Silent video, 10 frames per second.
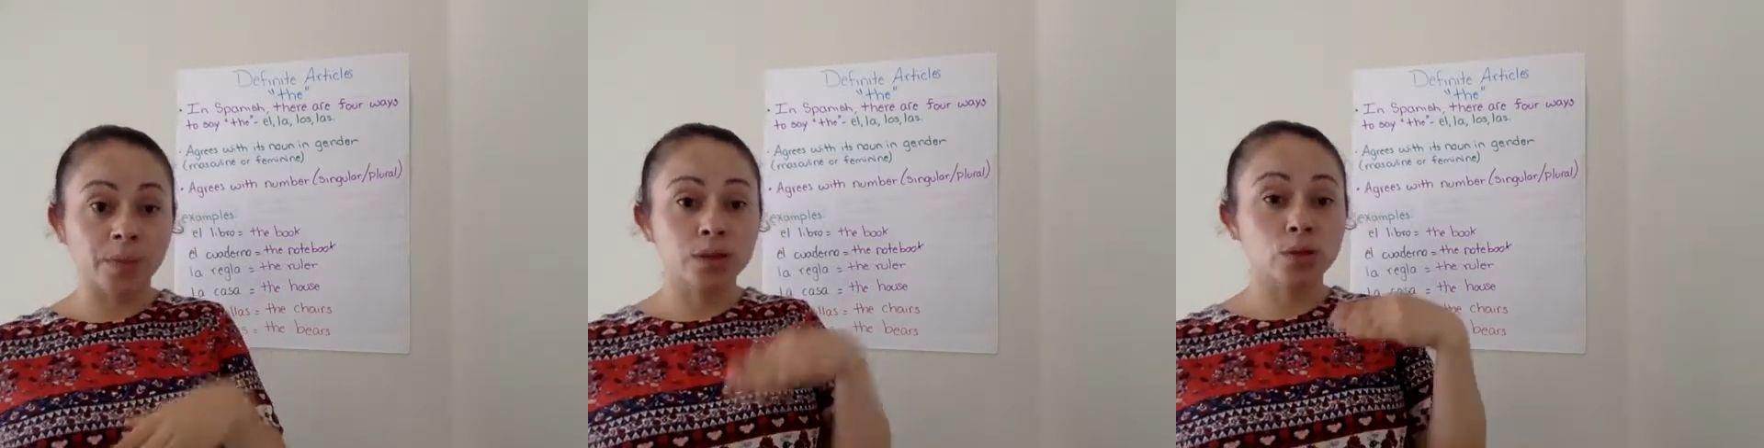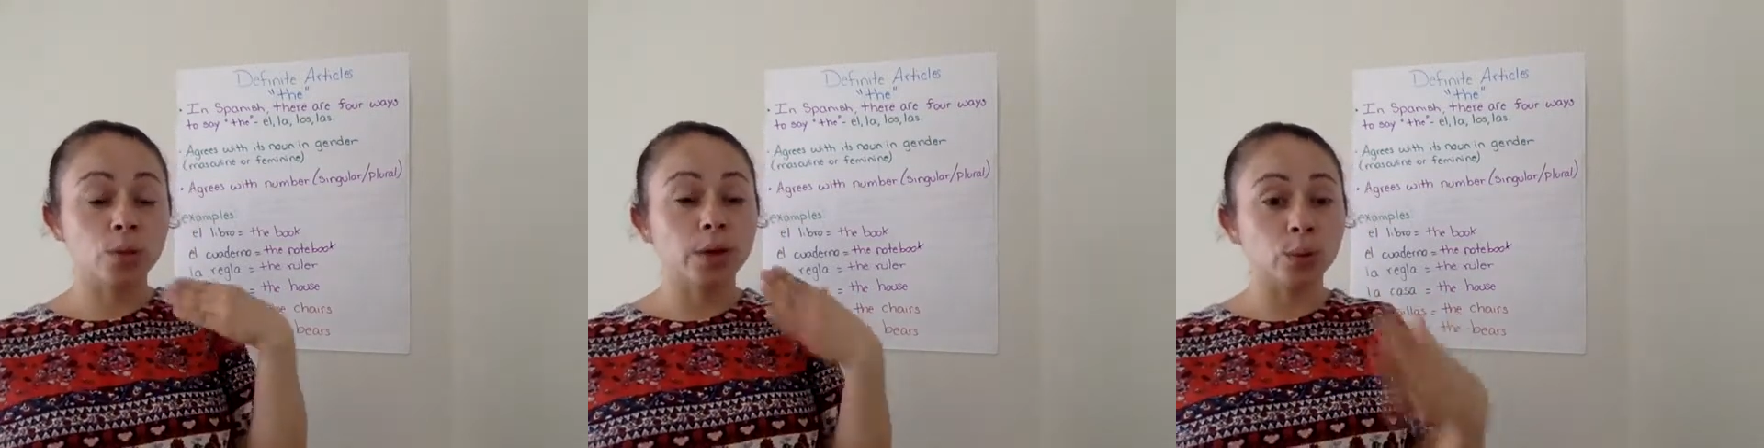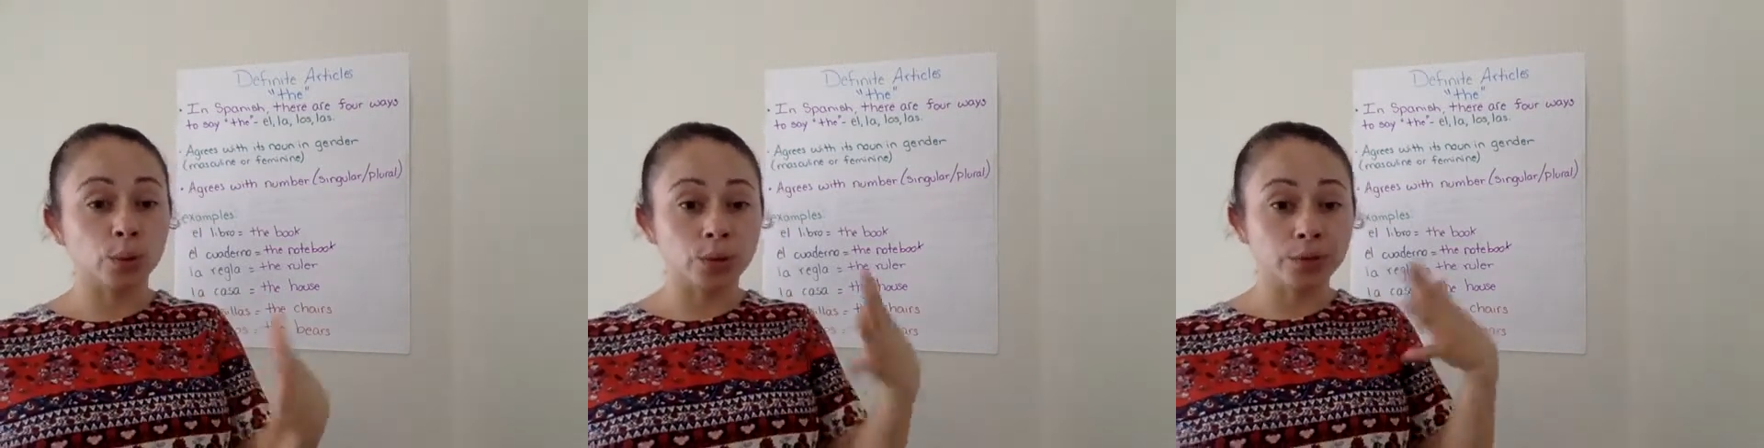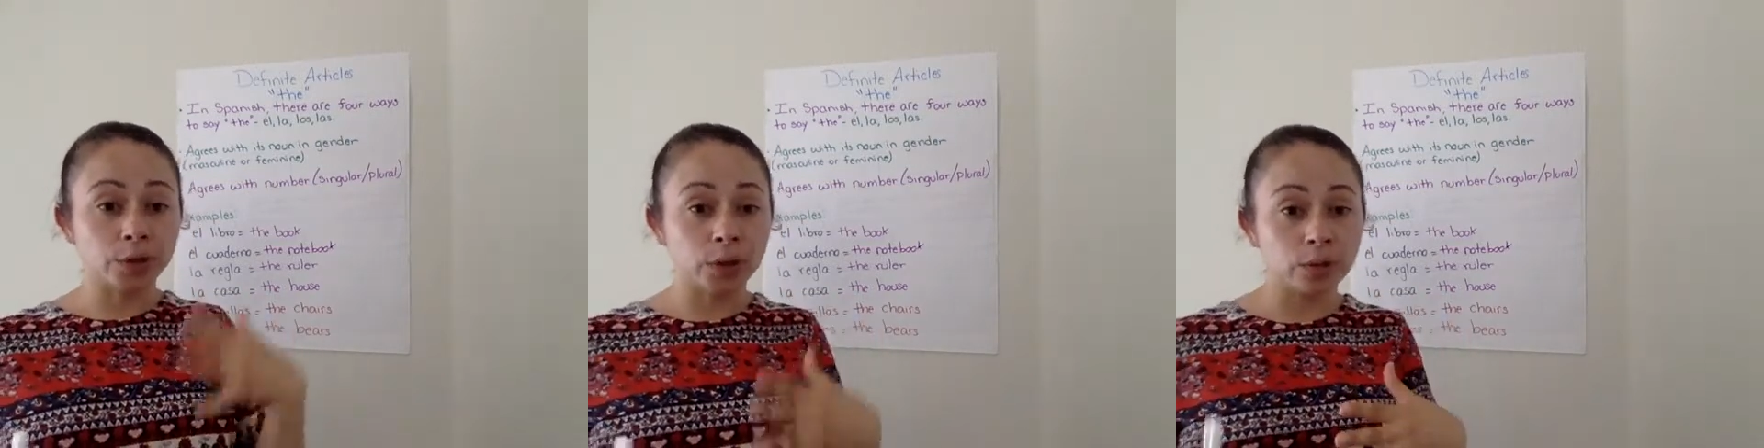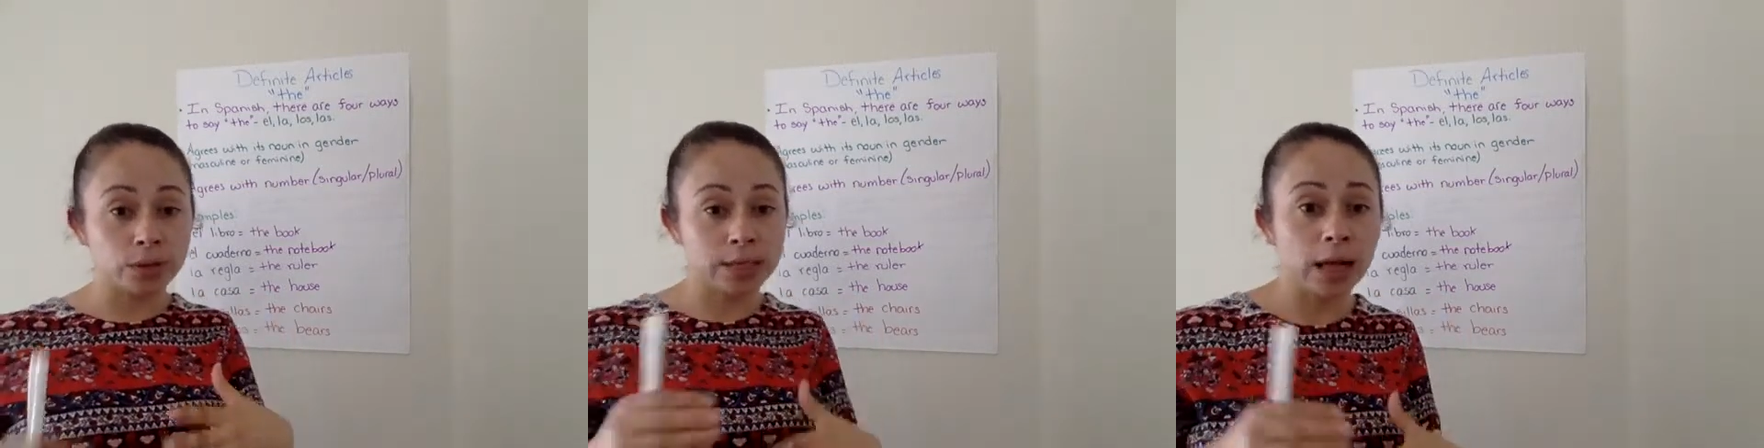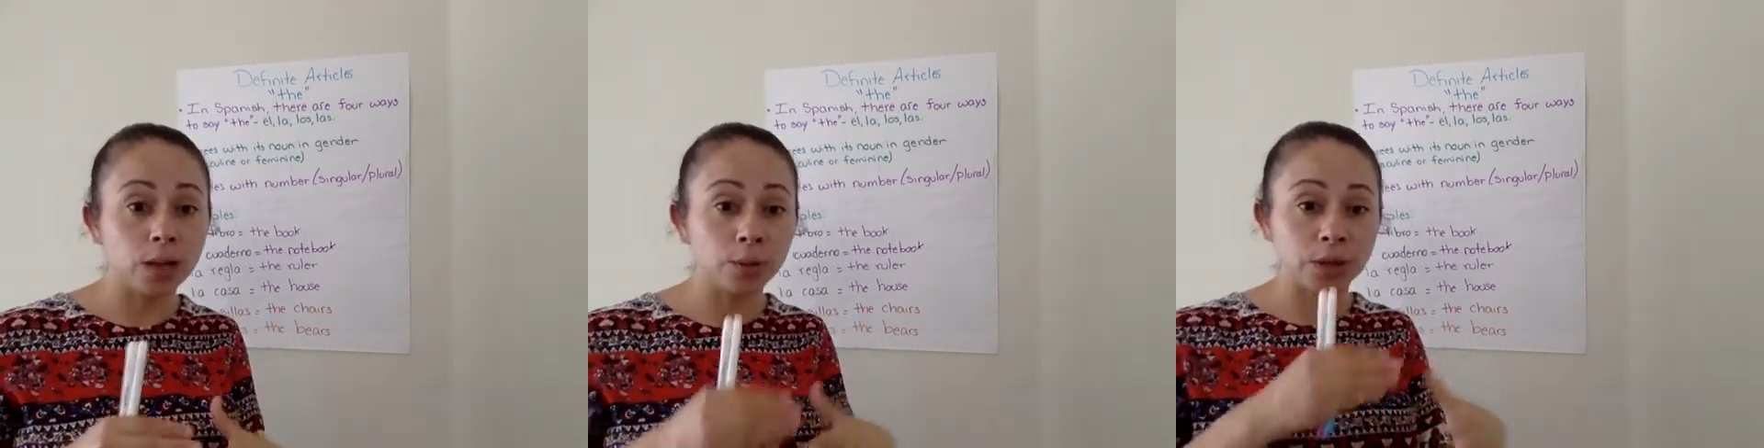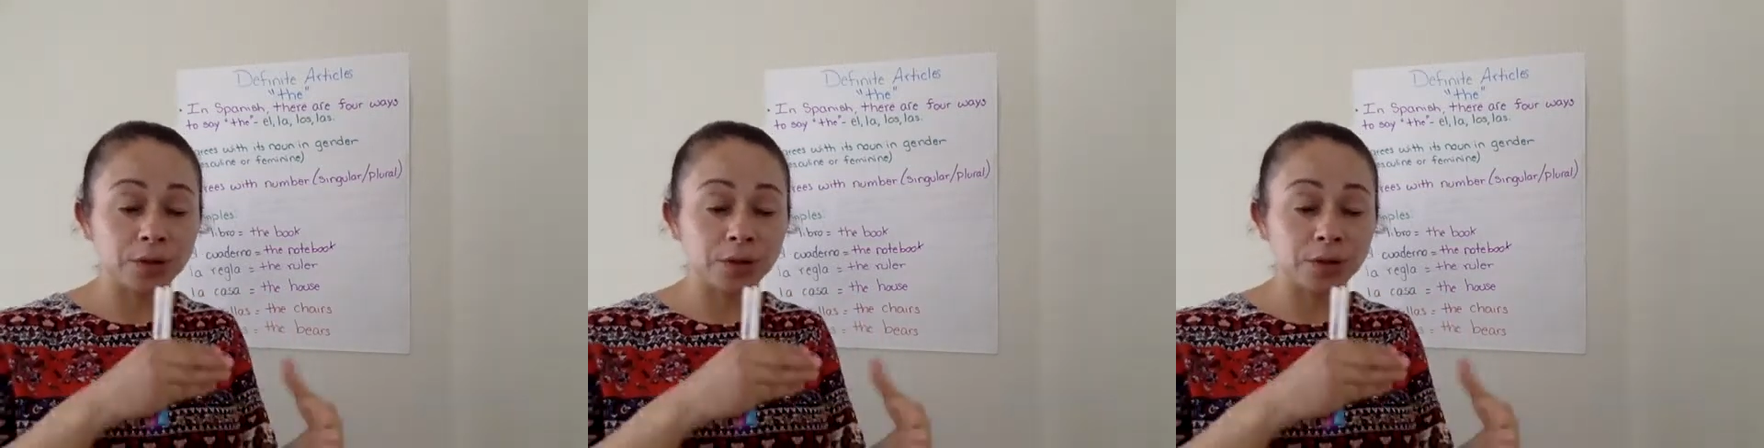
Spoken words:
So, in order for you to tell whether